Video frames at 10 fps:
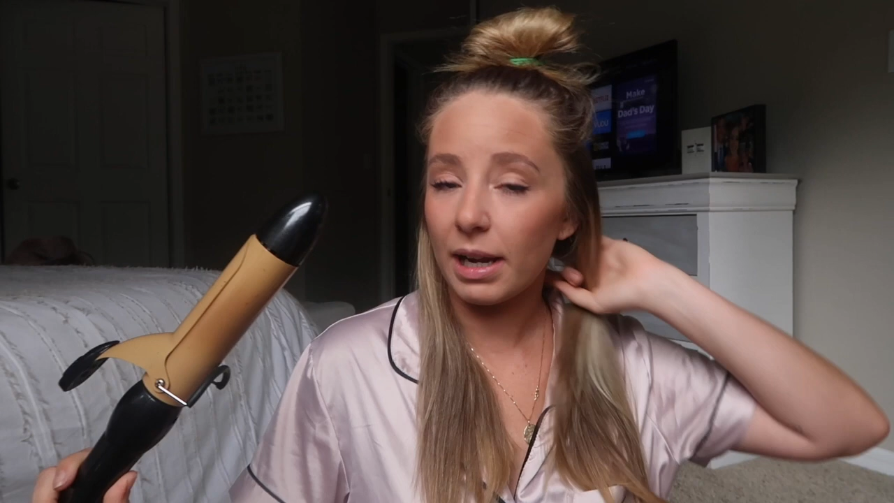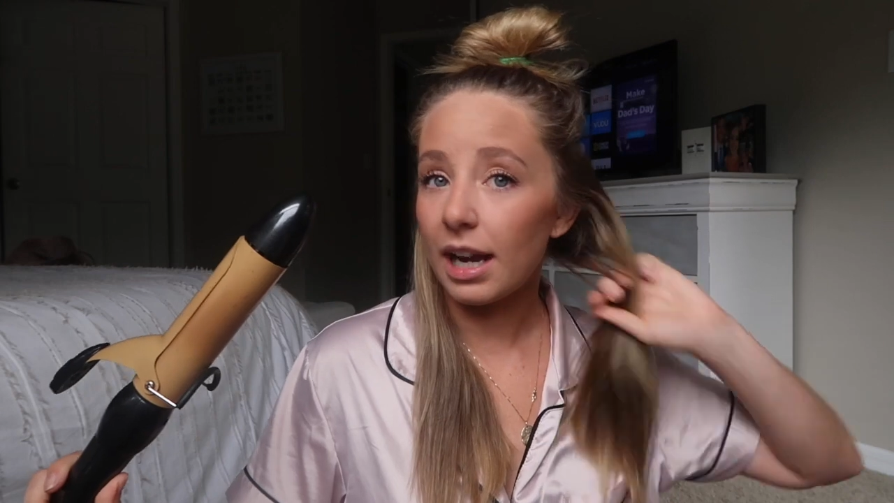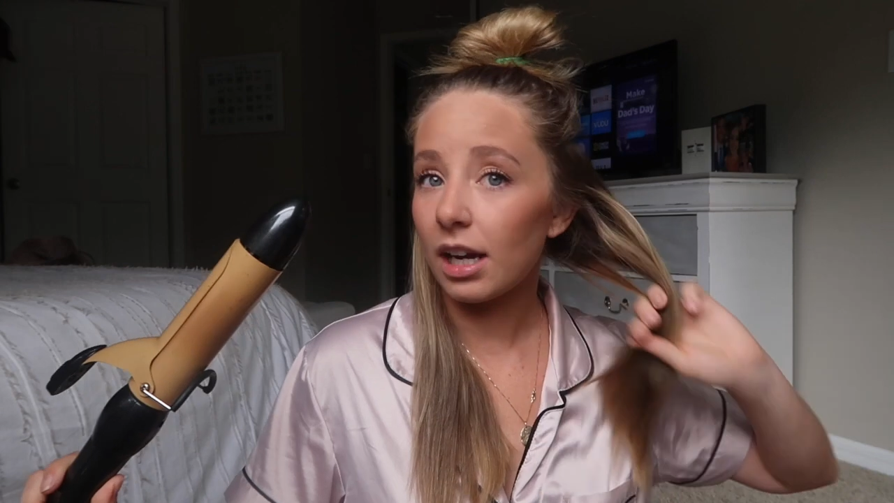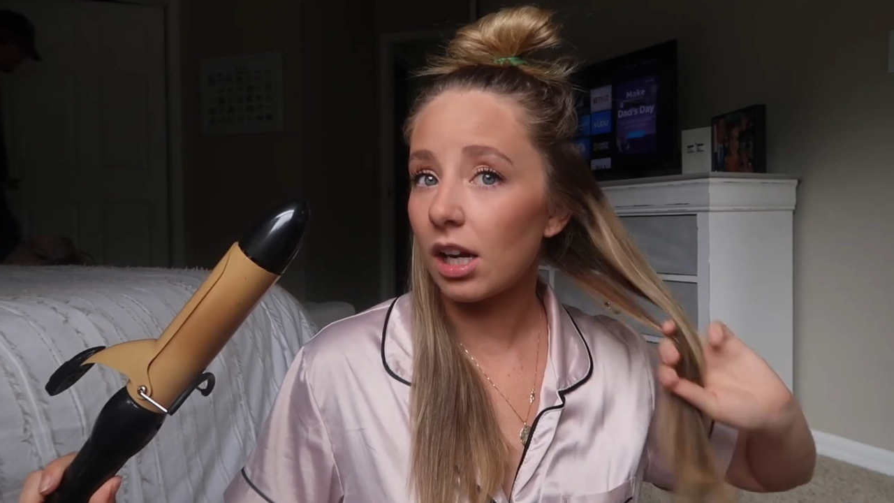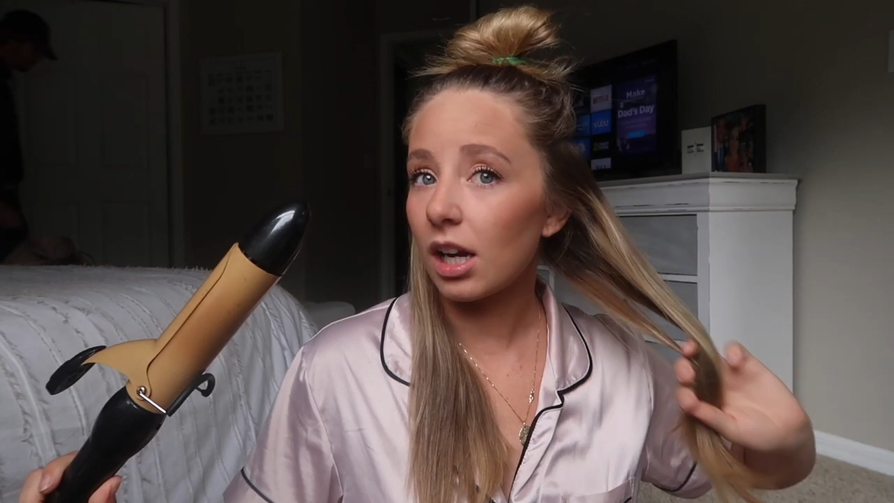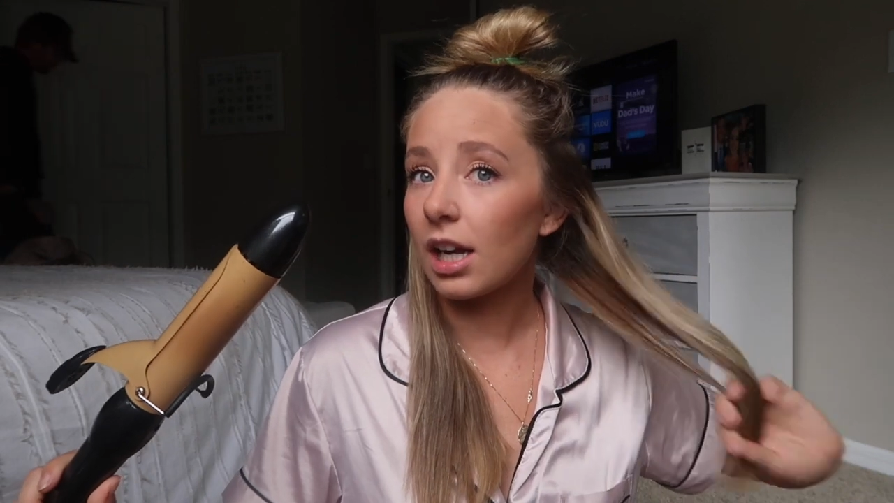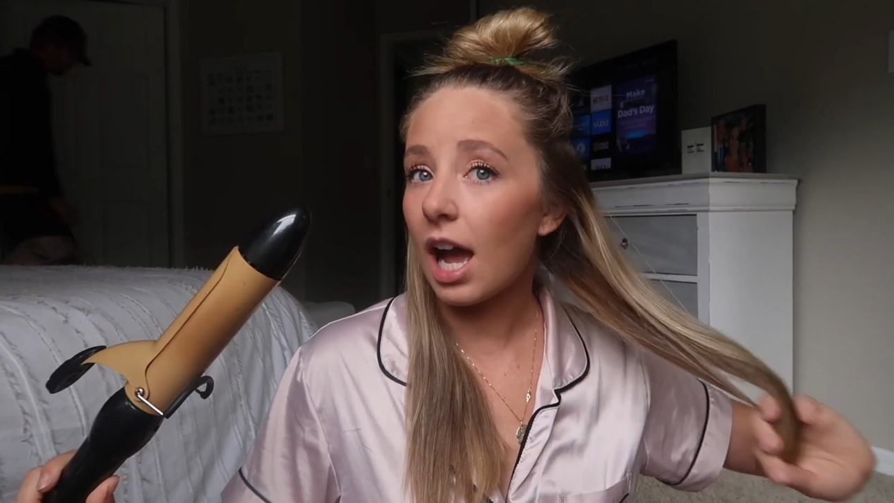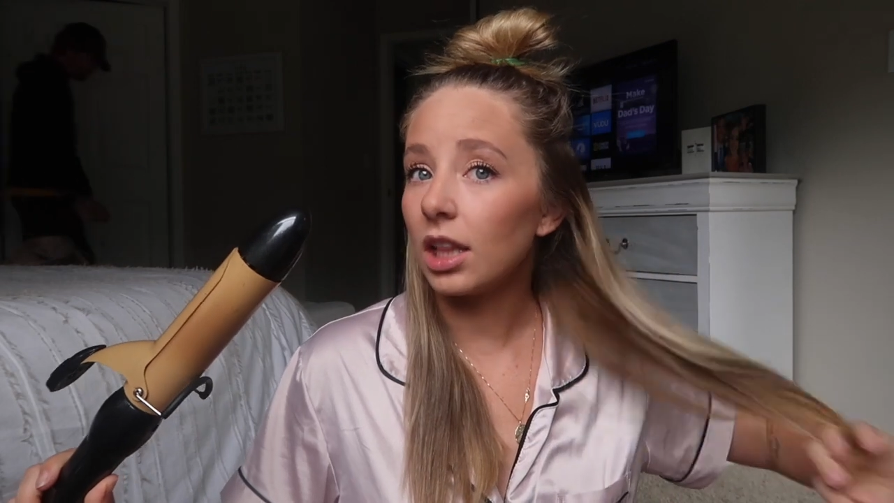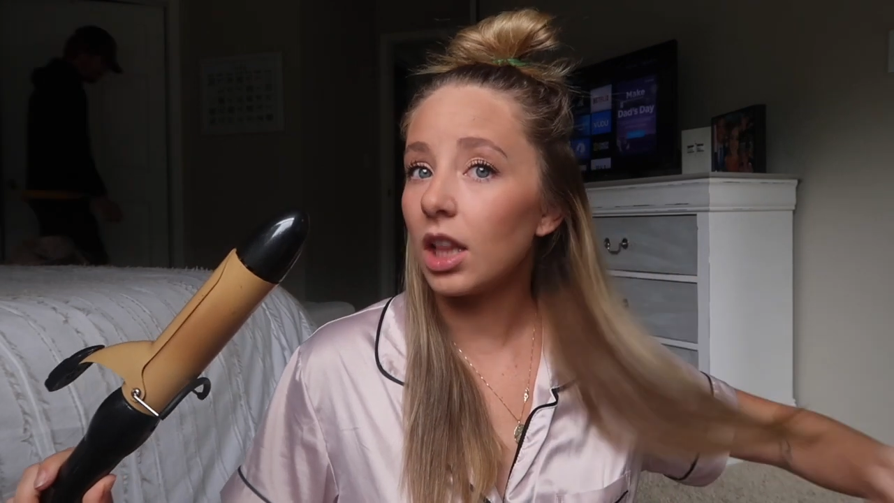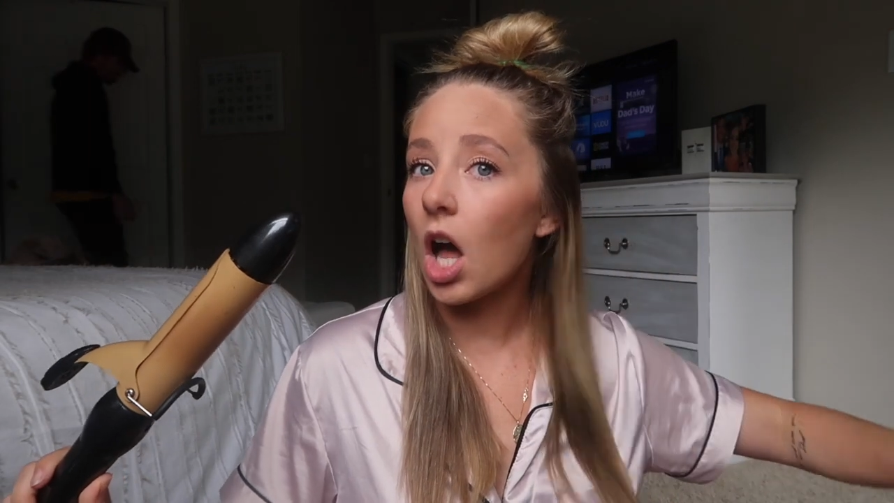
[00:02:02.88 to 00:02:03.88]
hair
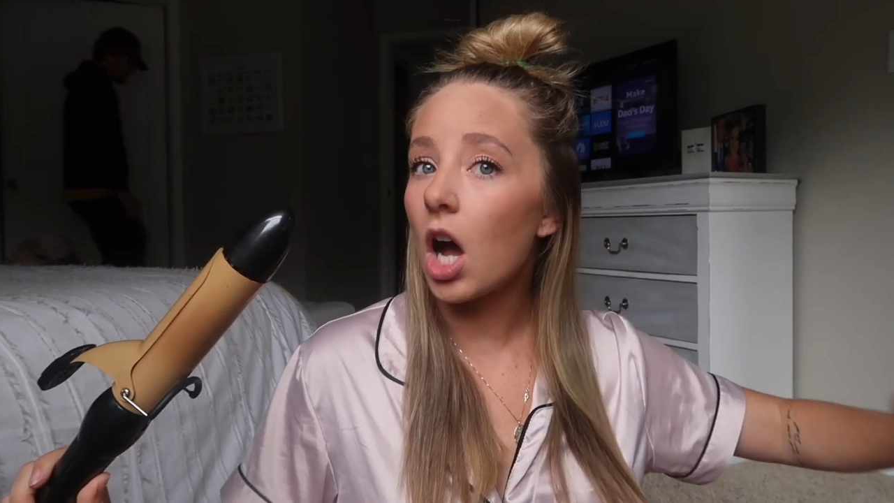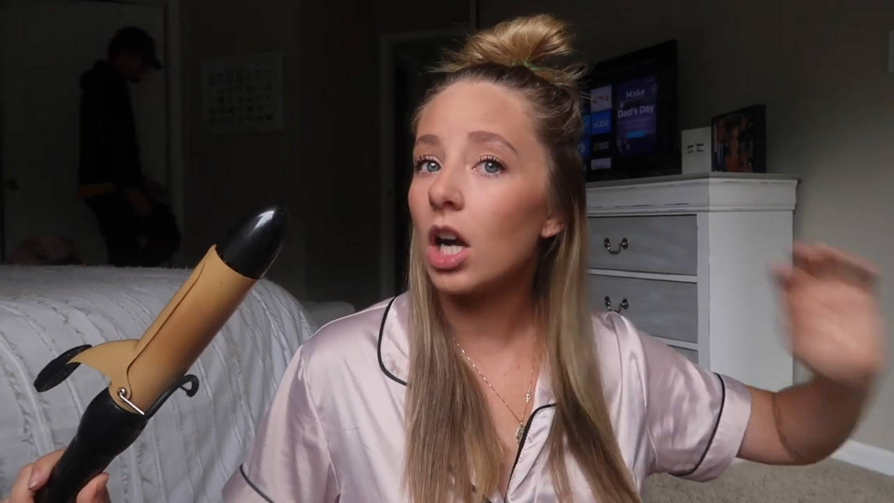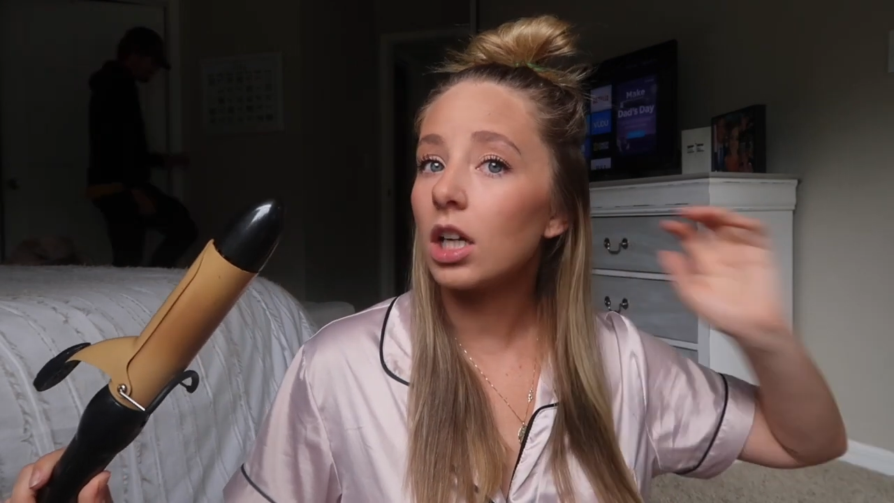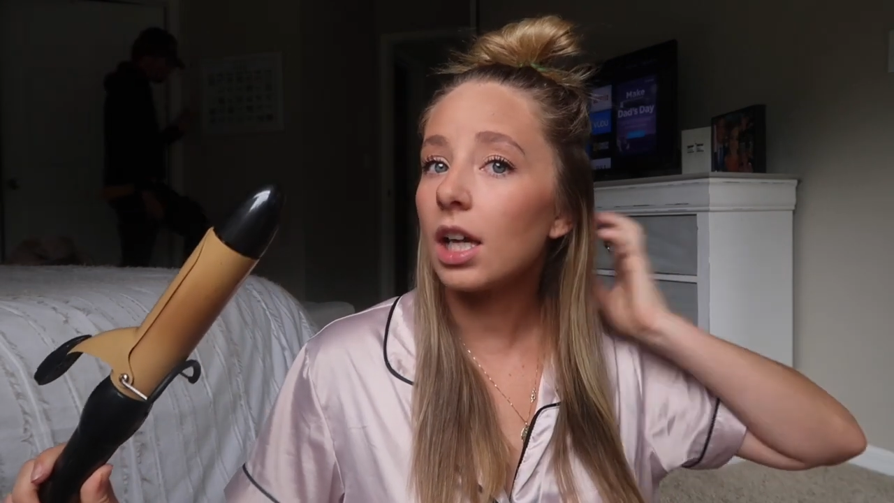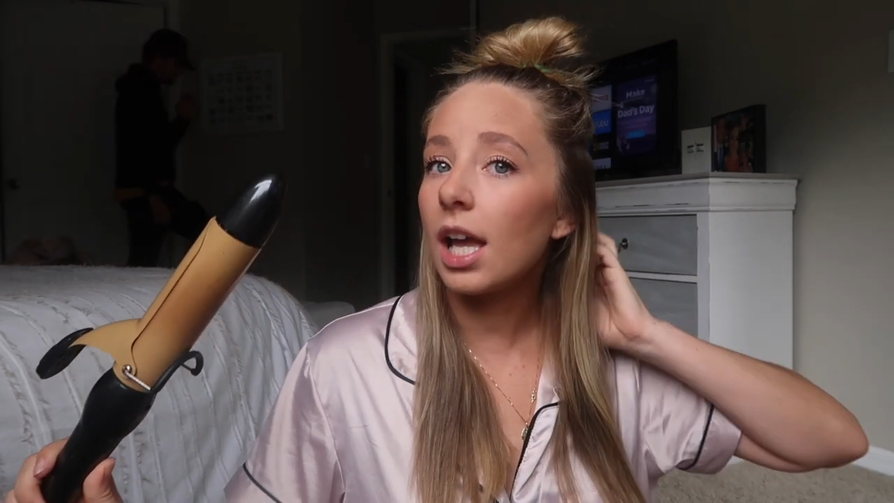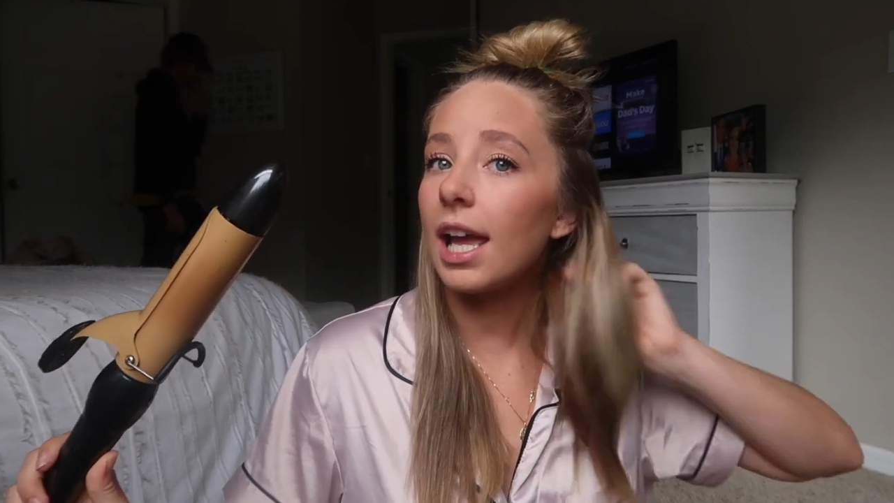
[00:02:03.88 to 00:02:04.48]
got long,